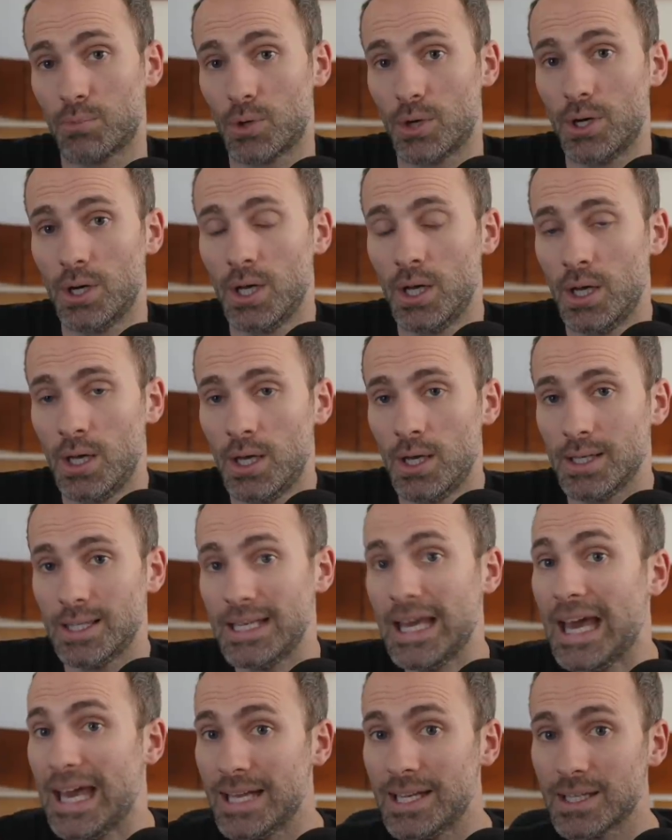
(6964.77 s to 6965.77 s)
lot more
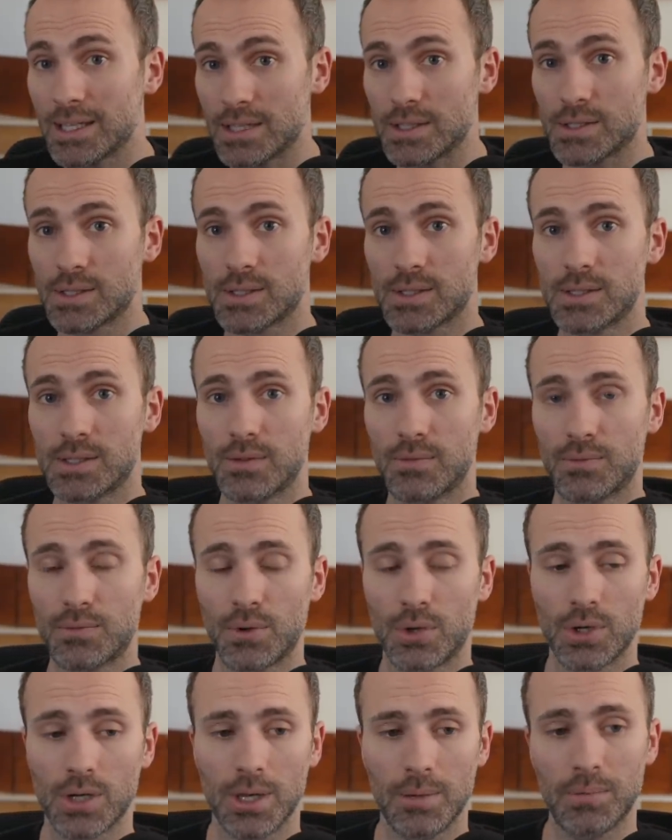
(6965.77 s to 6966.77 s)
candidates
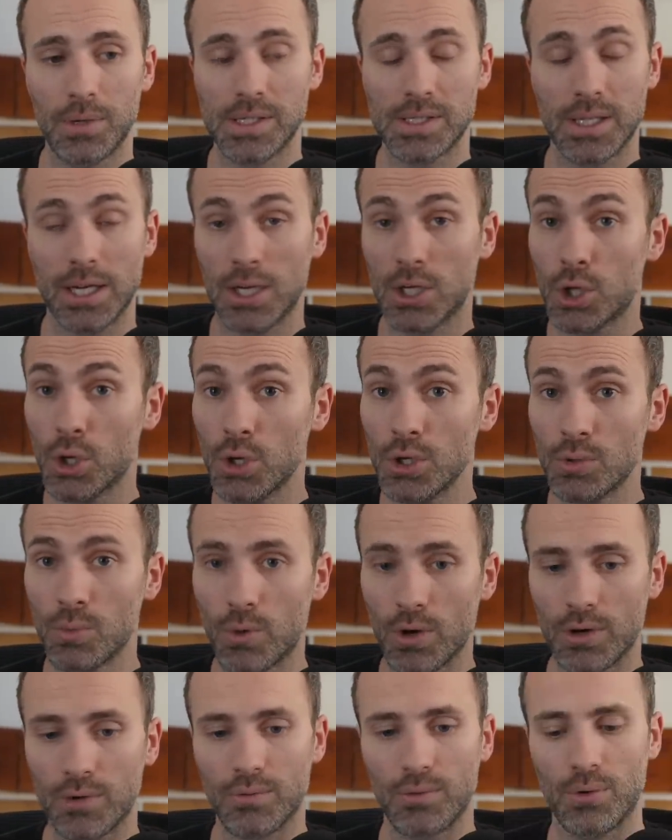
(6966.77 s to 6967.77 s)
for companies that I could
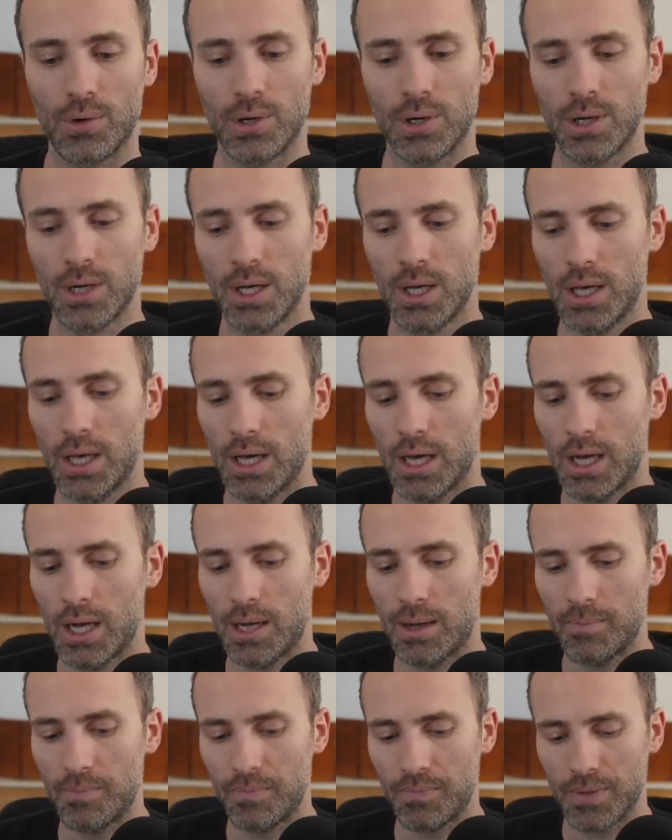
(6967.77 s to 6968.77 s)
work for.
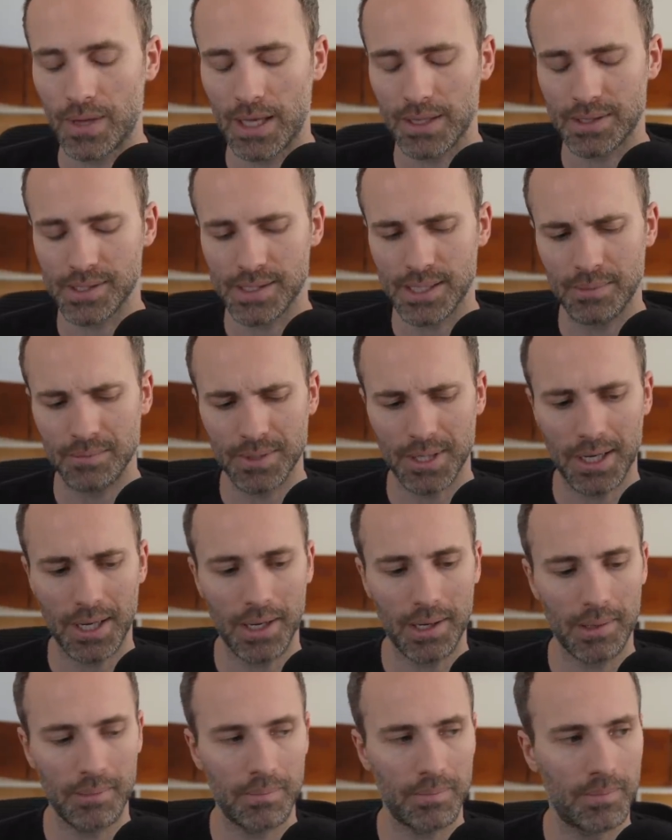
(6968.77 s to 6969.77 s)
Um, at the same
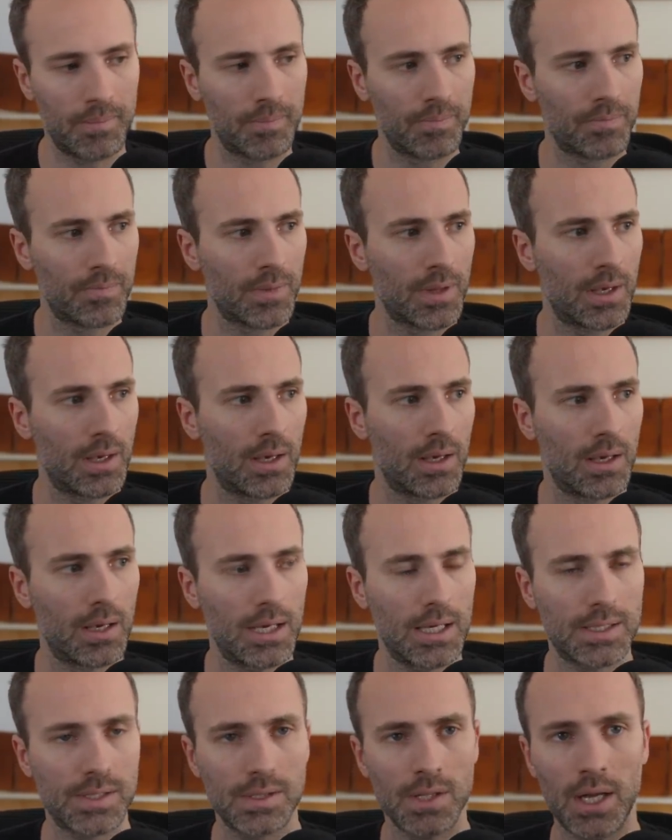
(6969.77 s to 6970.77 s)
time,
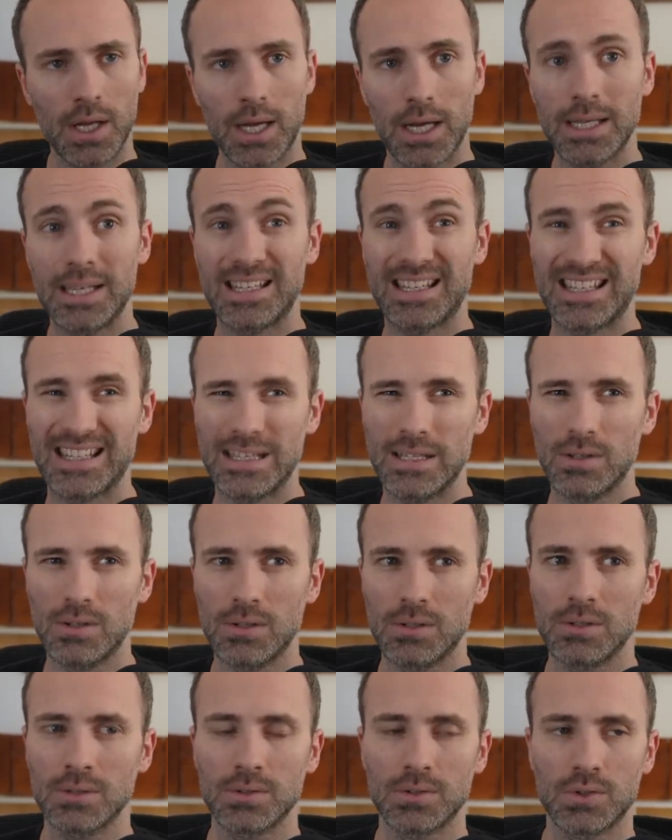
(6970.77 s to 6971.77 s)
it's not
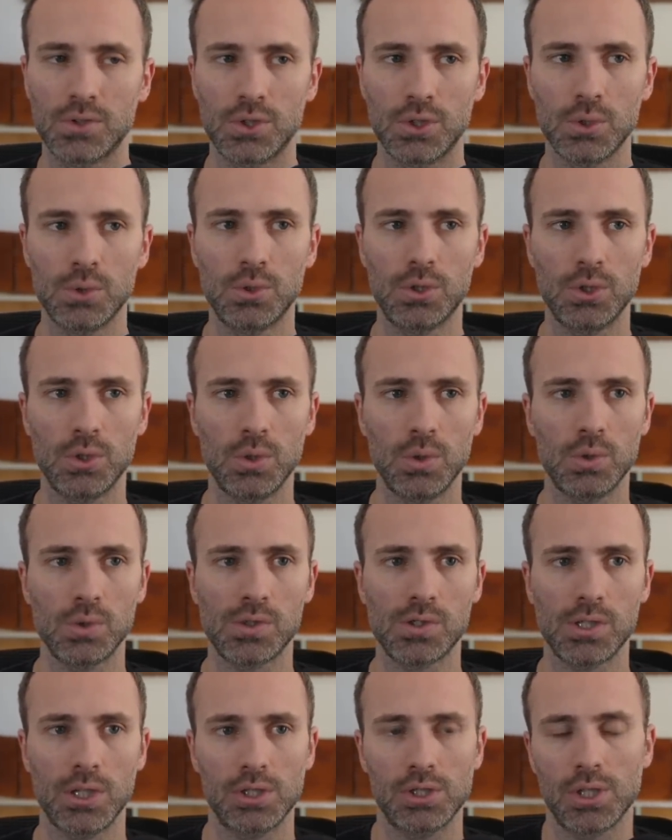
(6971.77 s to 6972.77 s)
ideal to
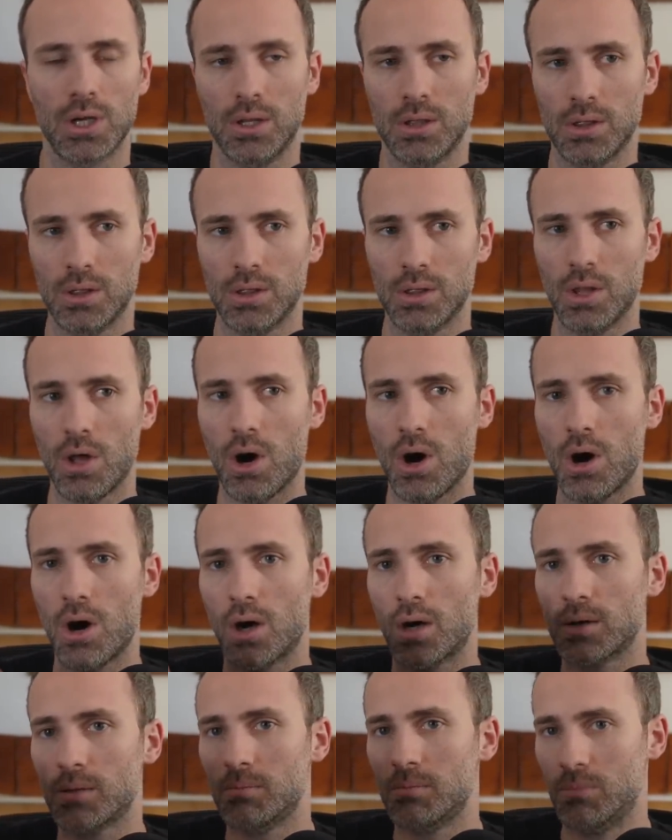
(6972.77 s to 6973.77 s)
do such a
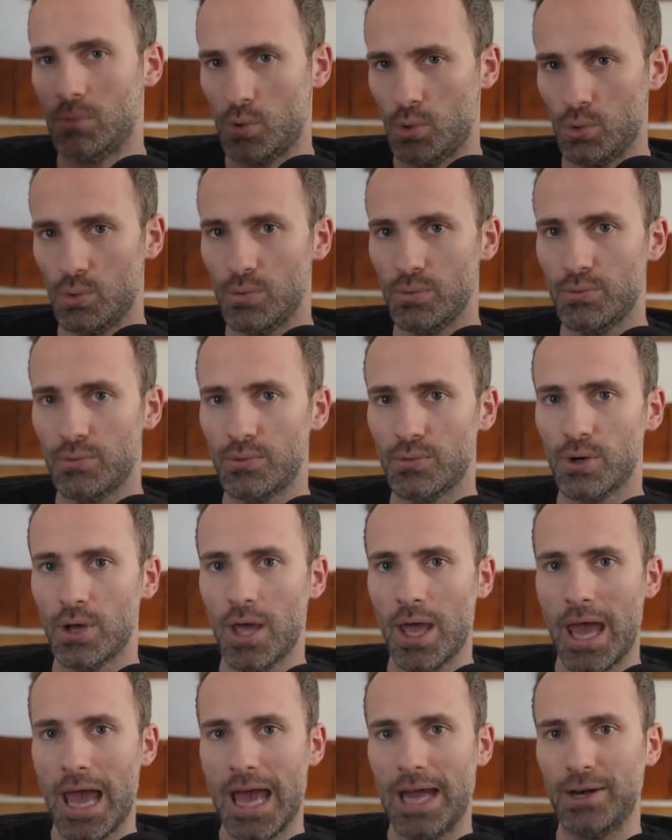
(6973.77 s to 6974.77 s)
long move
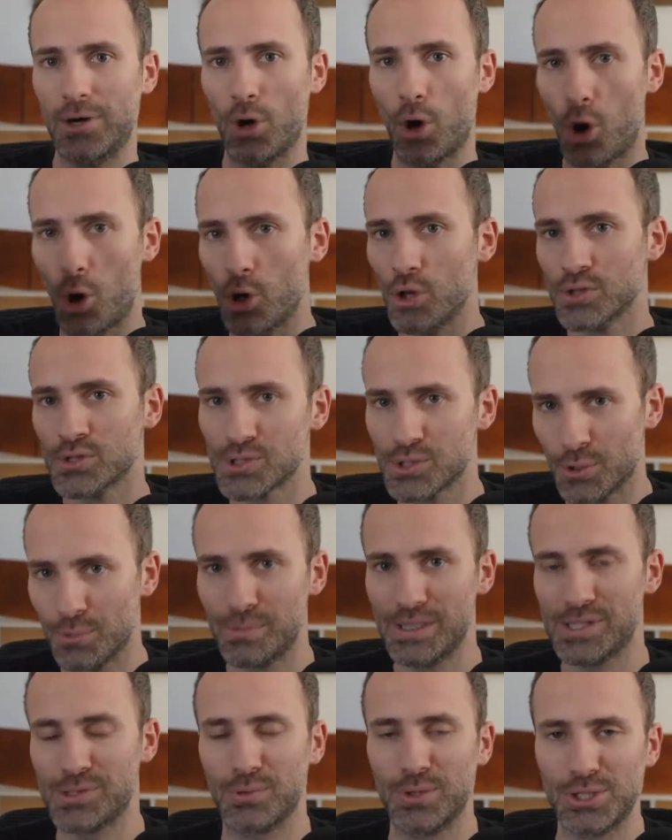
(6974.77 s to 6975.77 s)
and
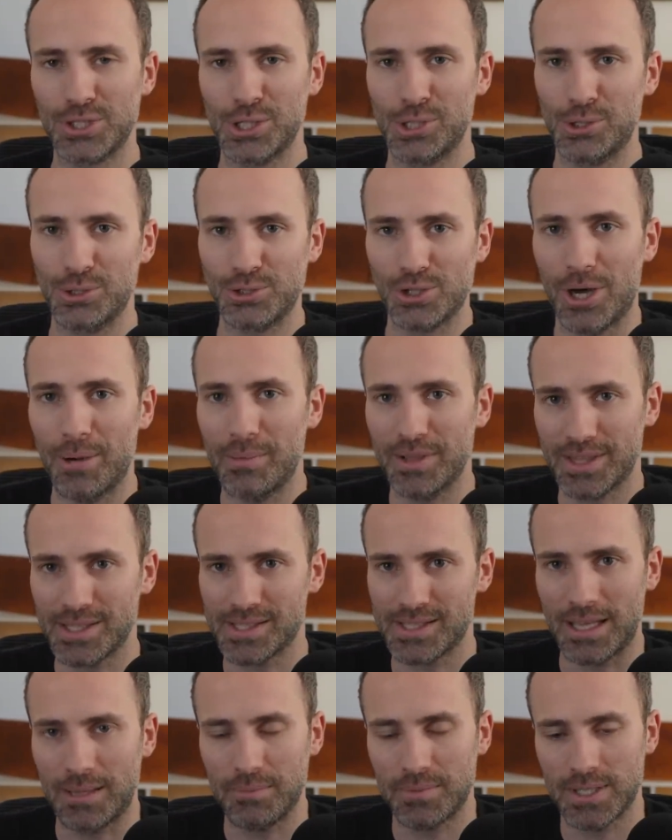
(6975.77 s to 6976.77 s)
also be switching your job at
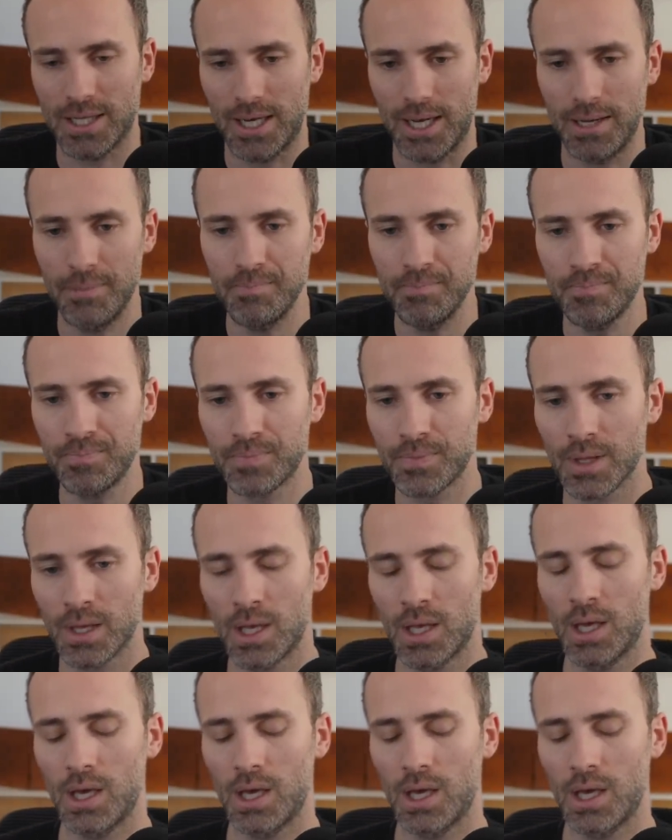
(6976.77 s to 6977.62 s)
the same time.